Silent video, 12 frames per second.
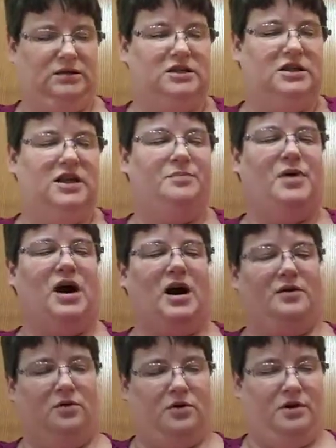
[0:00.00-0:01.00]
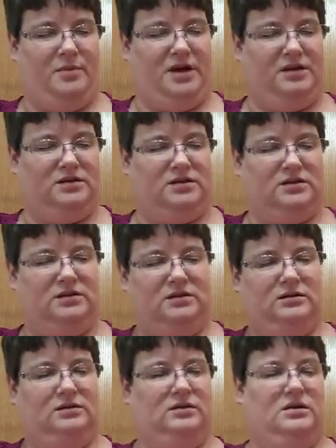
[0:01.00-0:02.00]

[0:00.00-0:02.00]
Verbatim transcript: teapot ornaments.